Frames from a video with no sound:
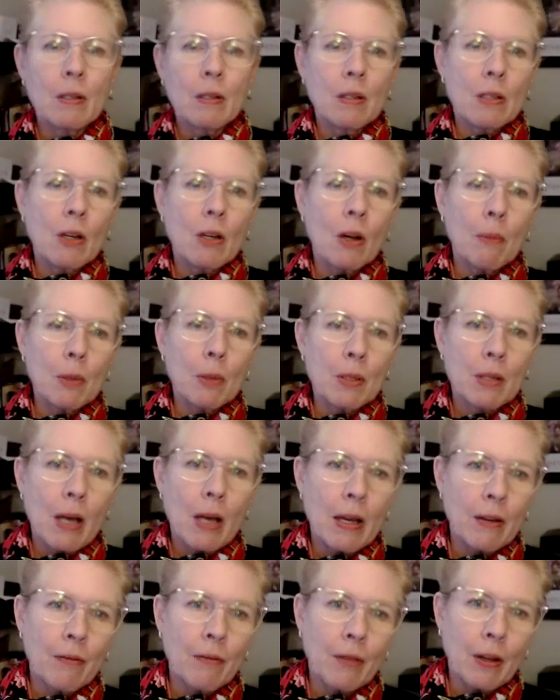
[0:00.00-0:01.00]
terrible
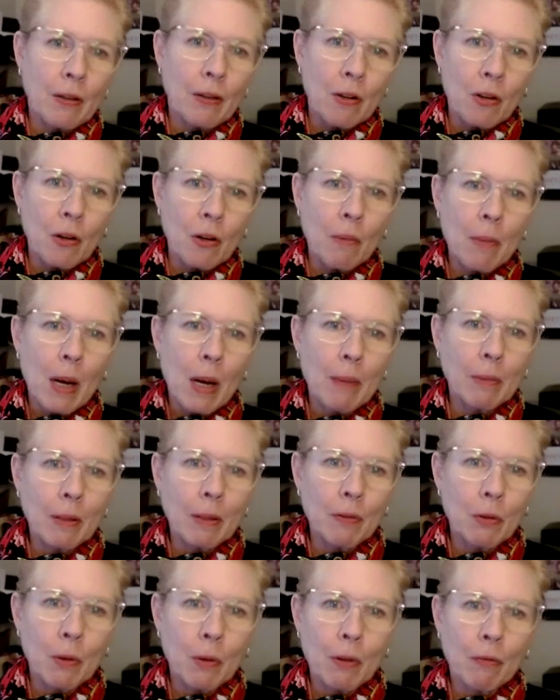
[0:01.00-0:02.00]
side effect that your mom
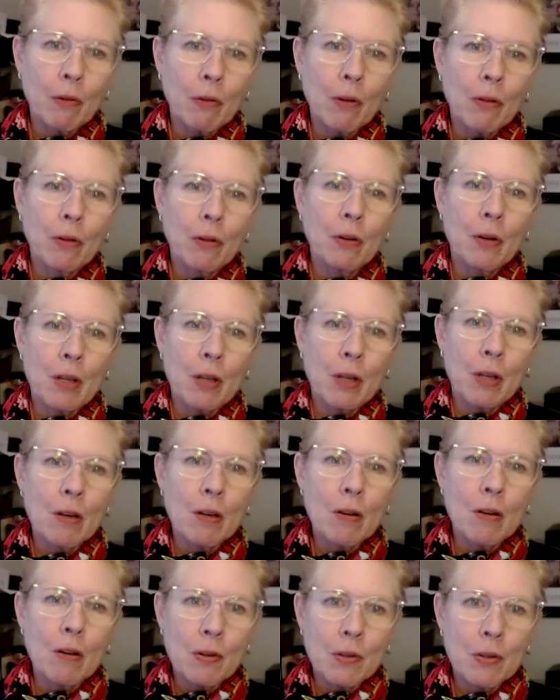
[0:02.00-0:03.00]
lived with for 30
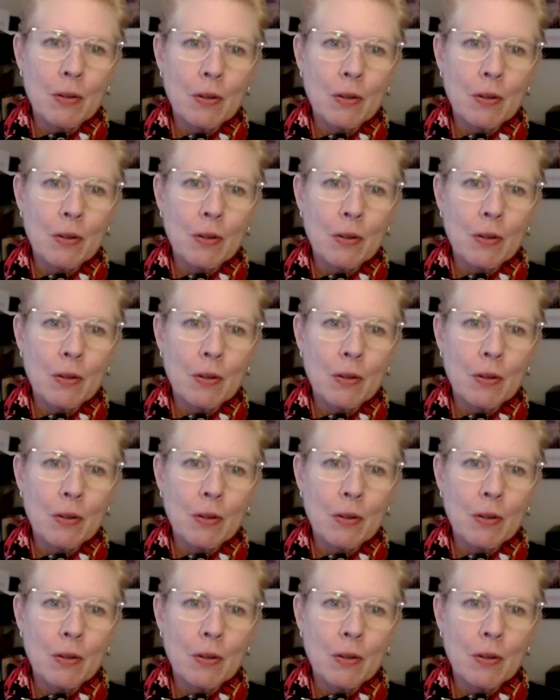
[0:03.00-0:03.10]
years.